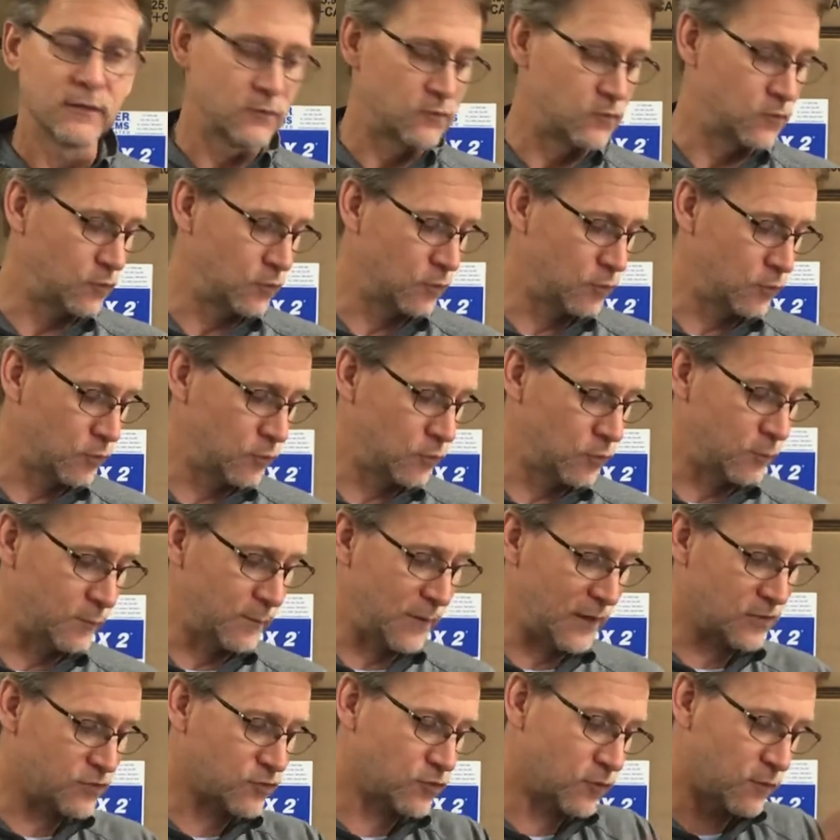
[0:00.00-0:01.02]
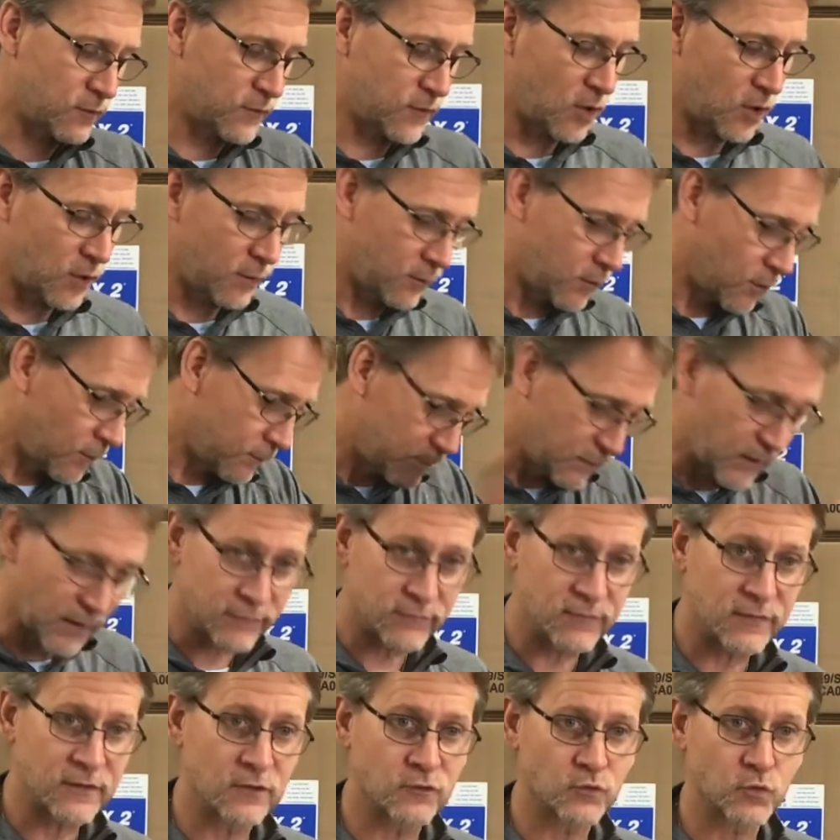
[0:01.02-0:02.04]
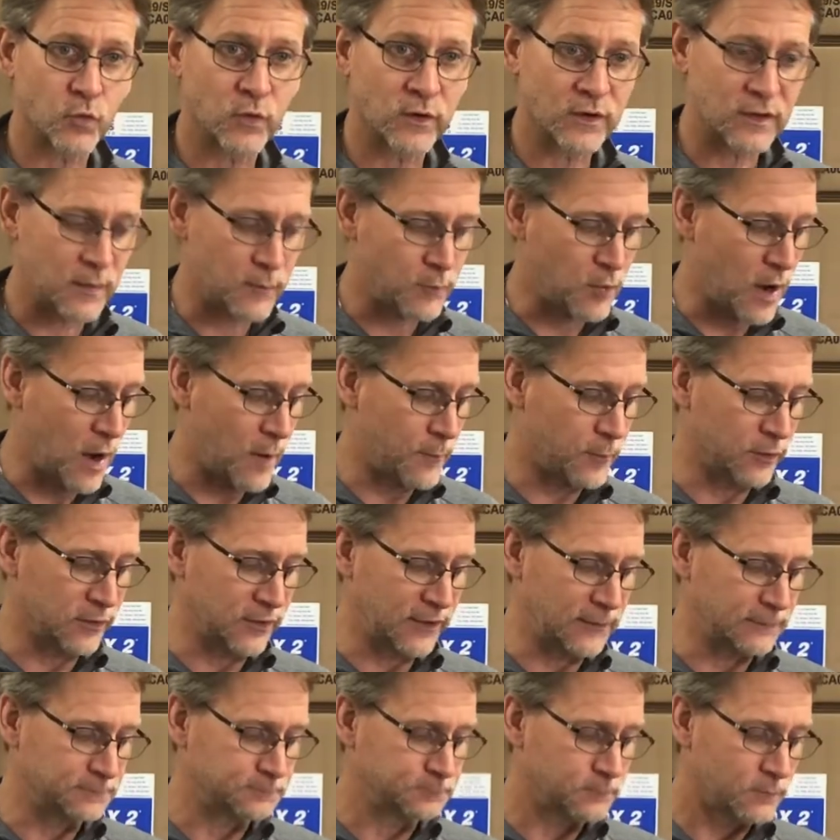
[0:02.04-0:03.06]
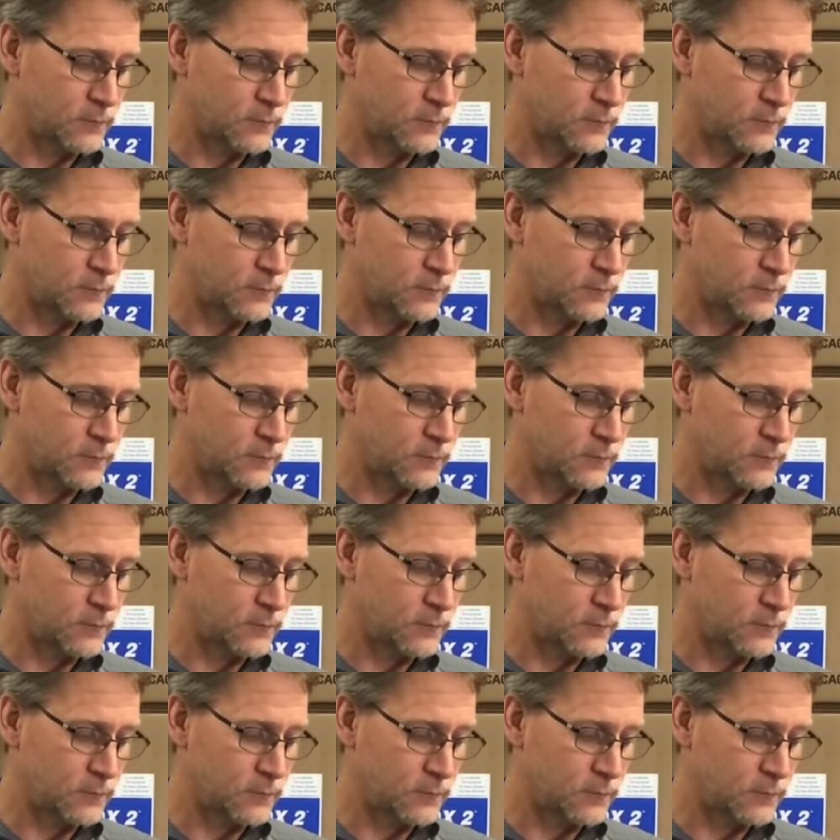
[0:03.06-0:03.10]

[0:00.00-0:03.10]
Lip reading: to make sure that everything's working properly.